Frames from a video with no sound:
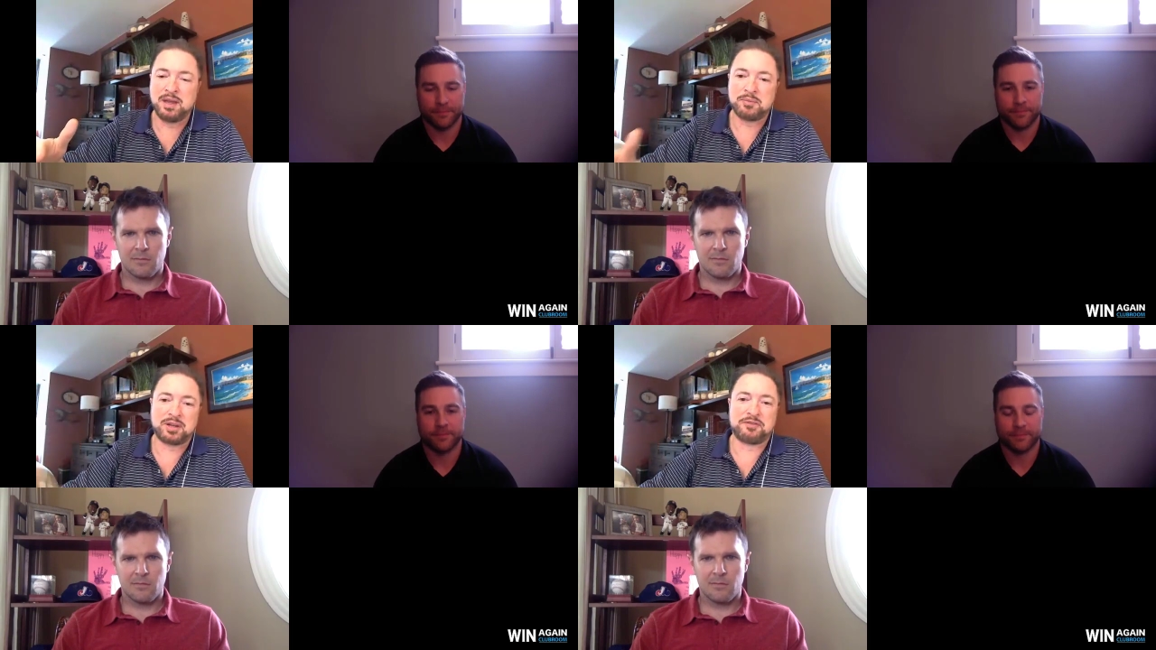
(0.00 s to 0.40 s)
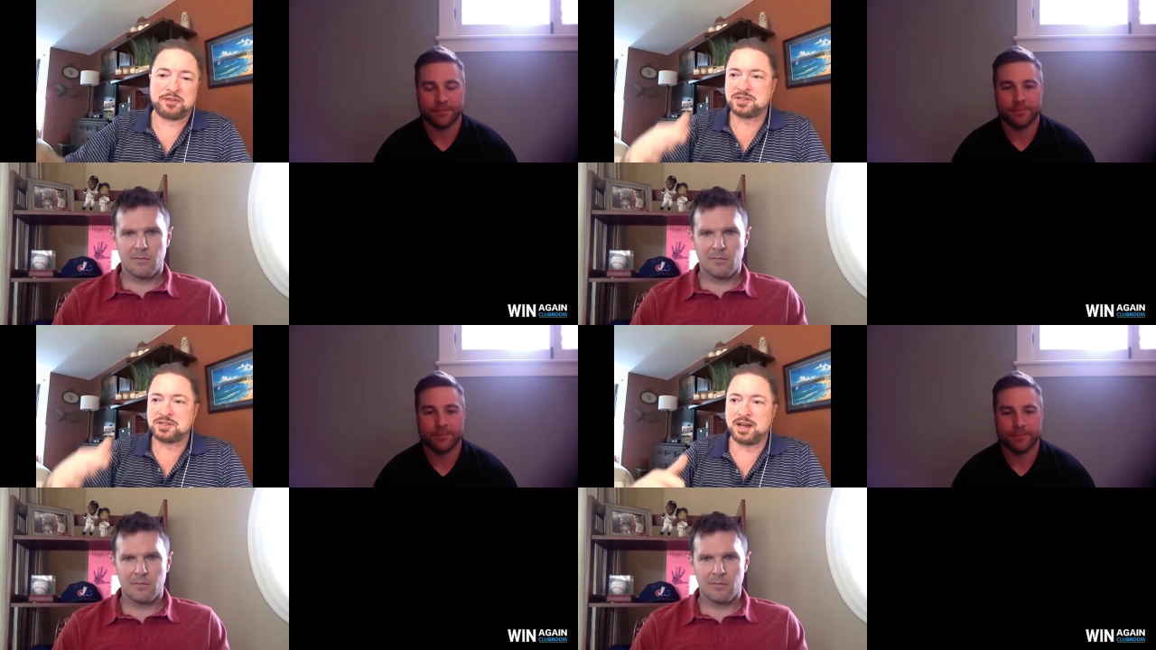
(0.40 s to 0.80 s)
Speaker 1: But on the
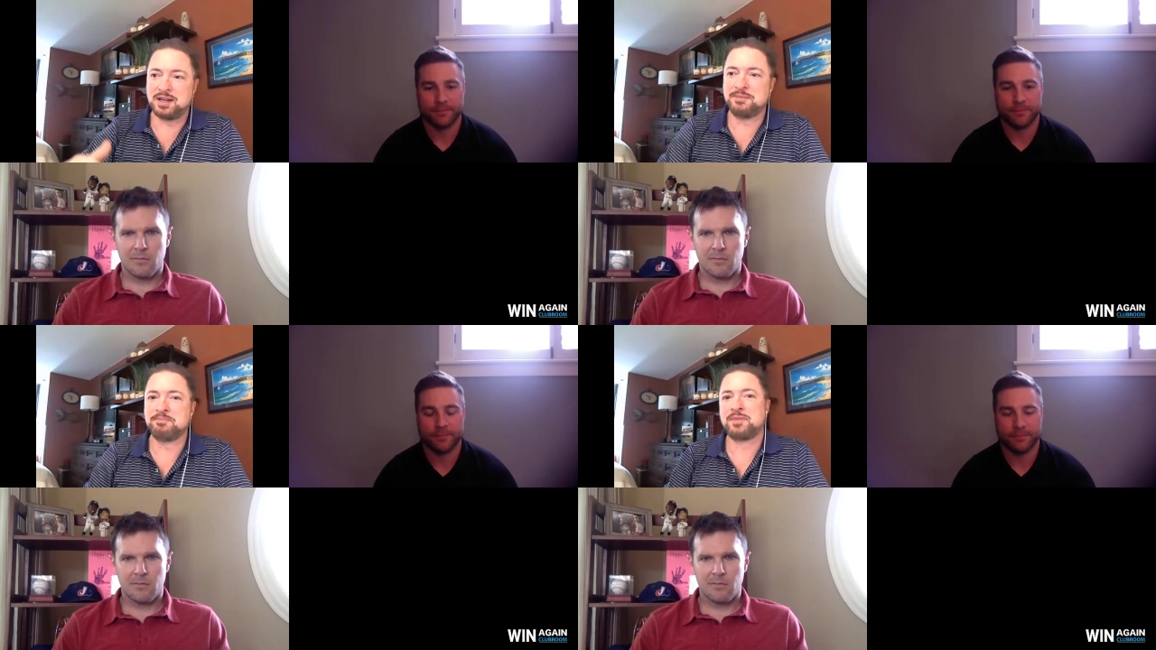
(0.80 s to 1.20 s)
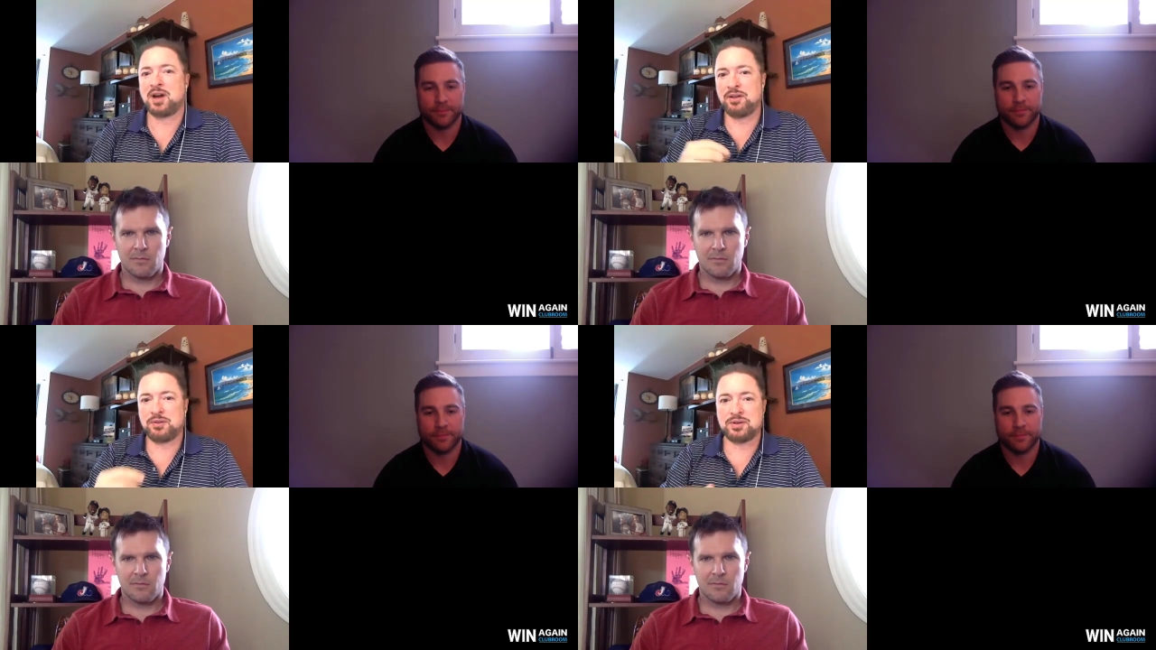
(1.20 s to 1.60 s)
flip side,
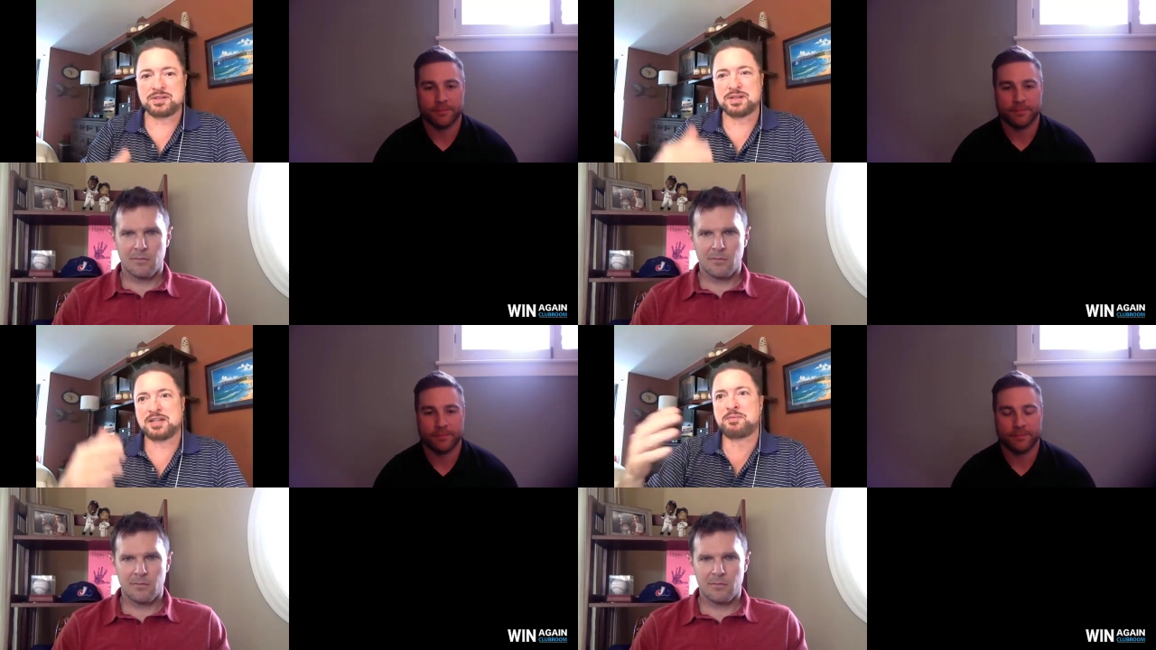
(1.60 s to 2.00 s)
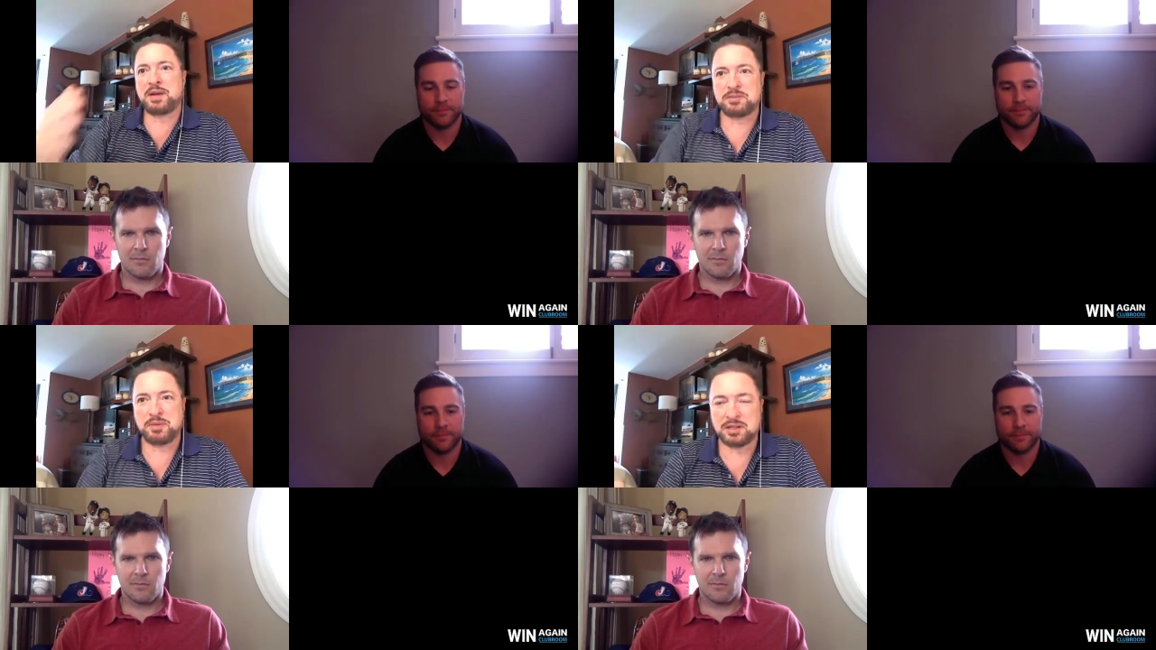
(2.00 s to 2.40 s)
others
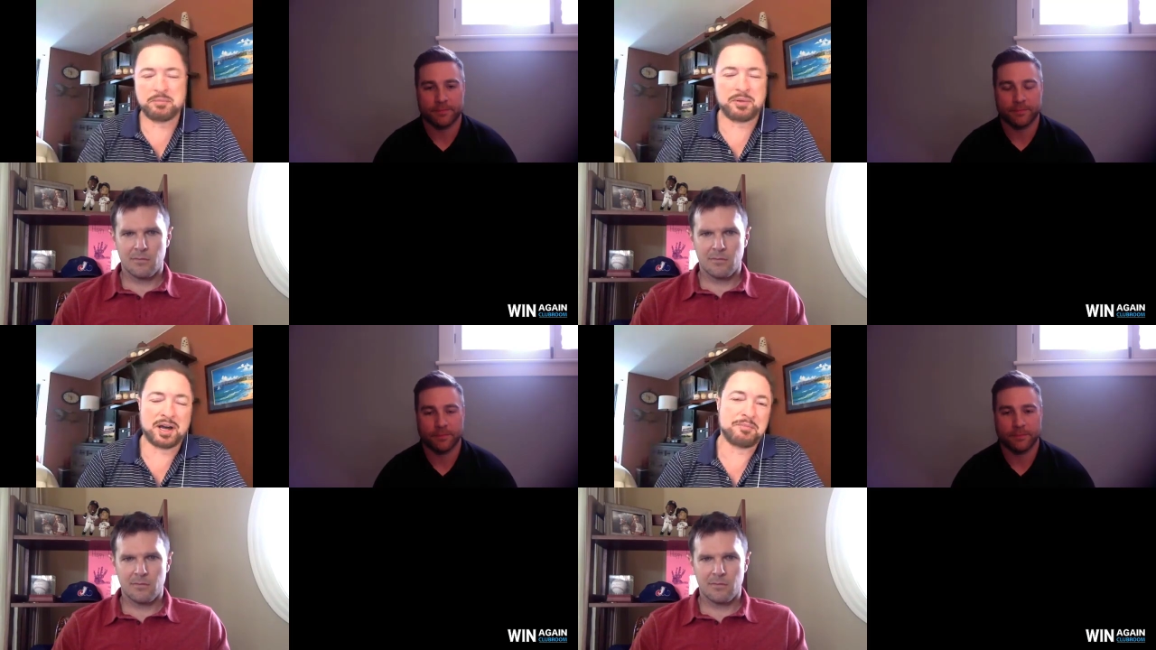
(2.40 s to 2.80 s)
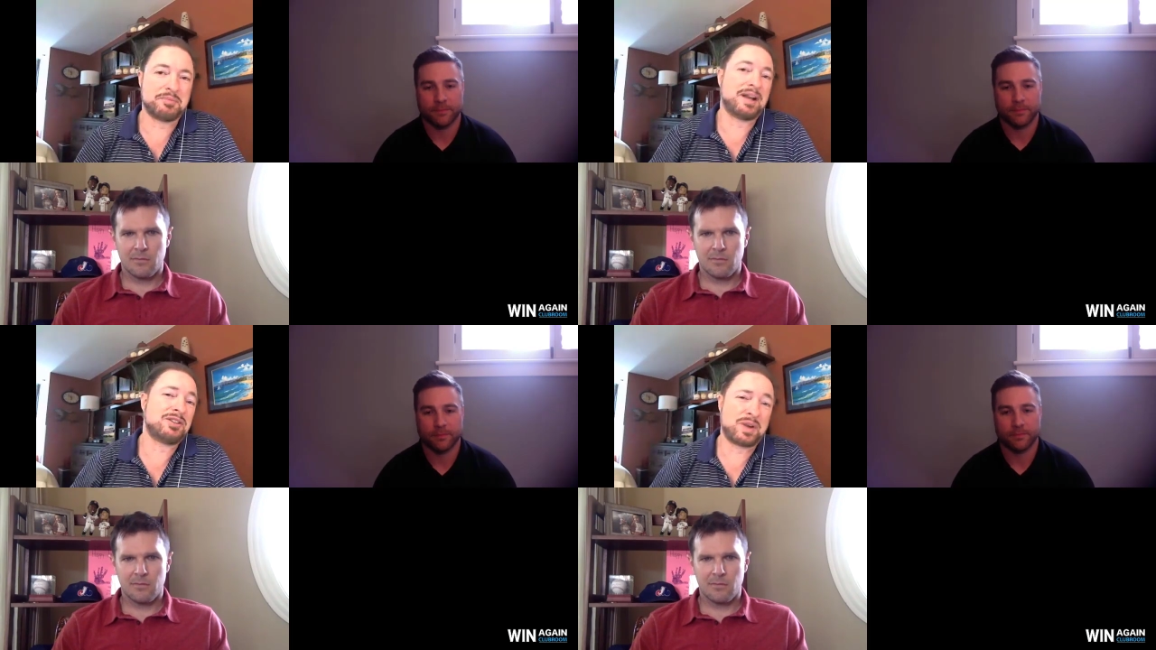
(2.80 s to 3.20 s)
expect to be at the bottom,
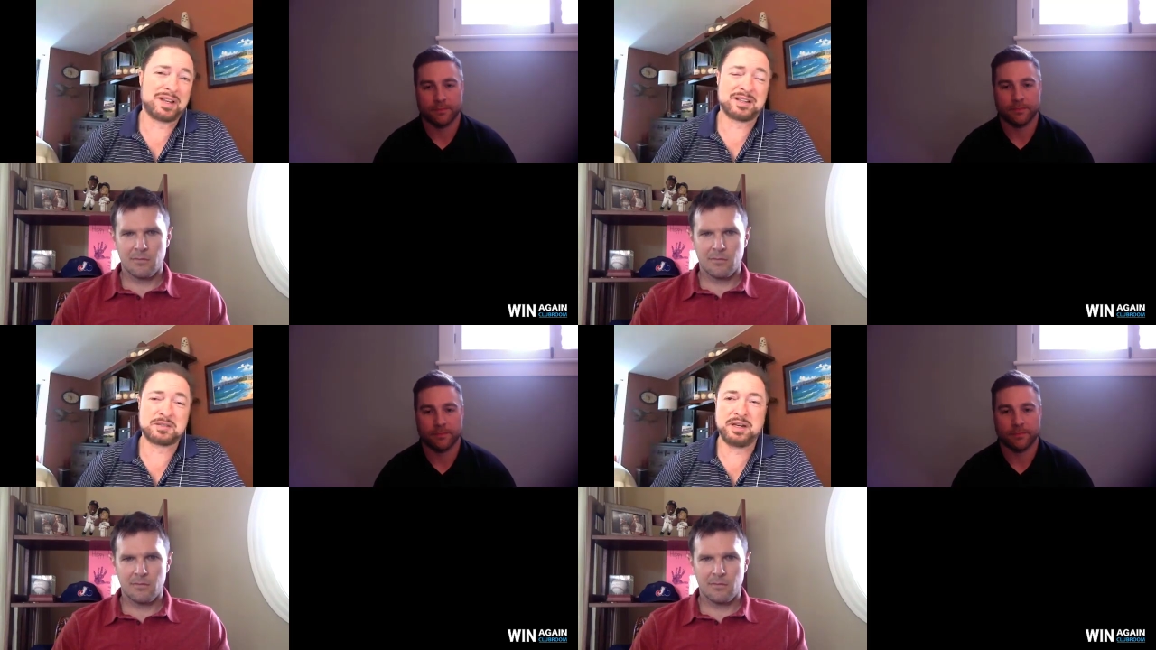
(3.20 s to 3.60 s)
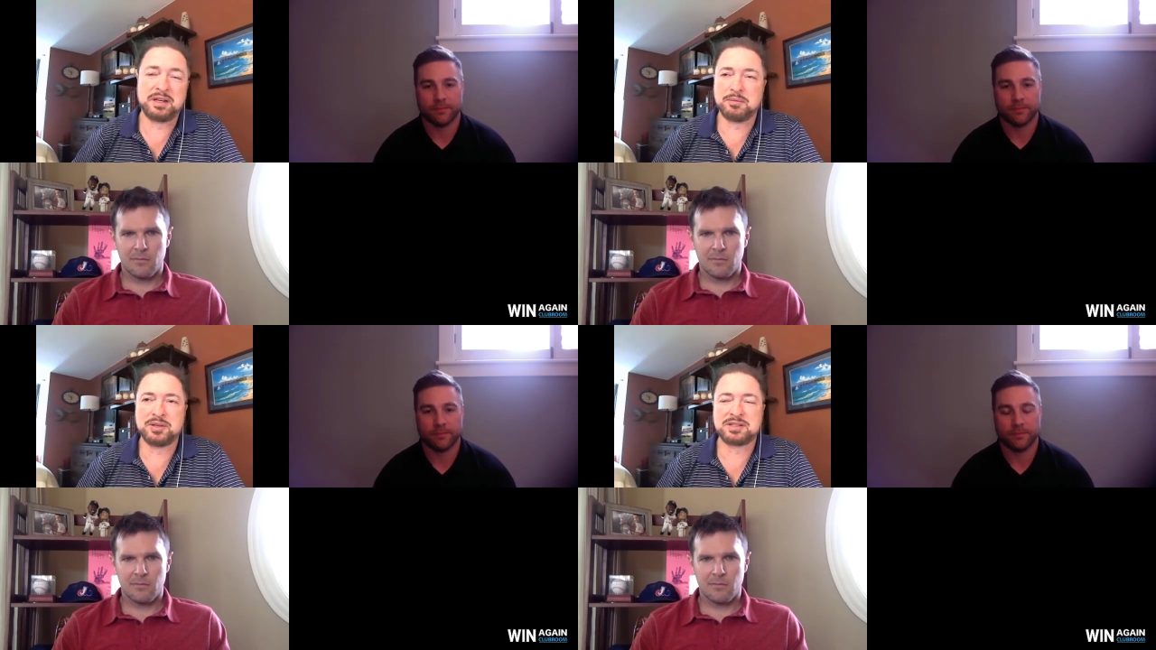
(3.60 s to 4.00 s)
but I try to
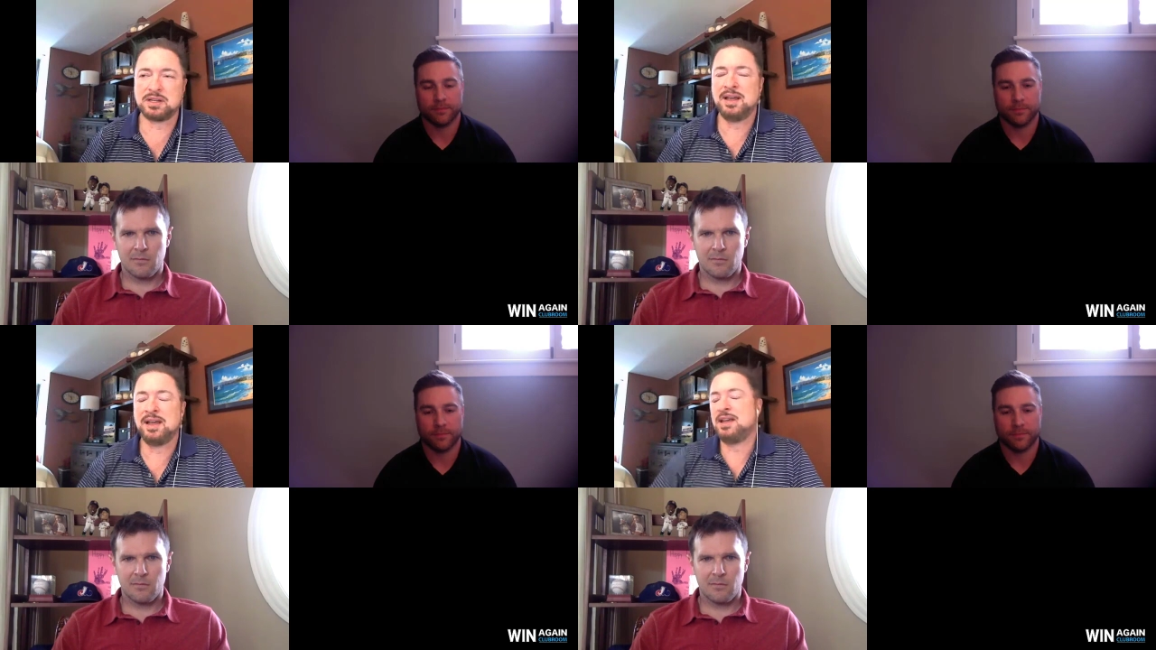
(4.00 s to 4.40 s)
explain to them, listen,